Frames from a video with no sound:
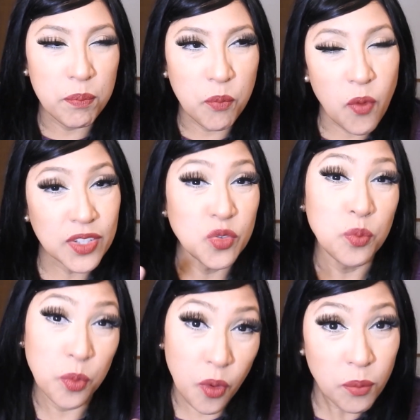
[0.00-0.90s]
want to
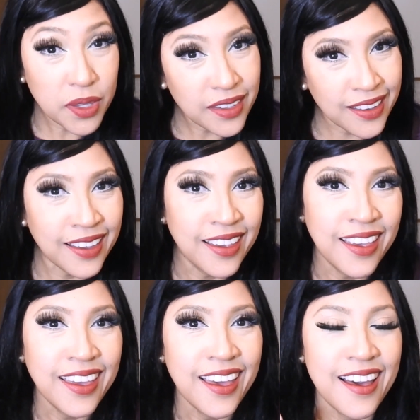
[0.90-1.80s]
vomit
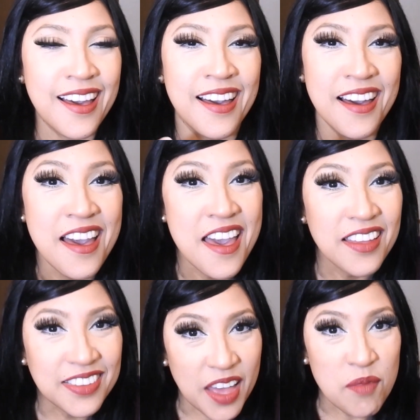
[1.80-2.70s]

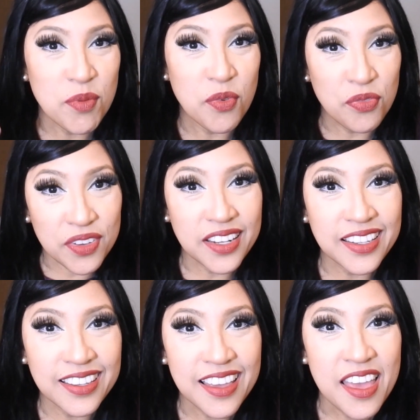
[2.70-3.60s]
type of
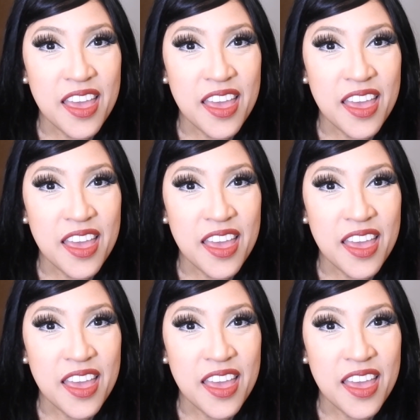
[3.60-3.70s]
feeling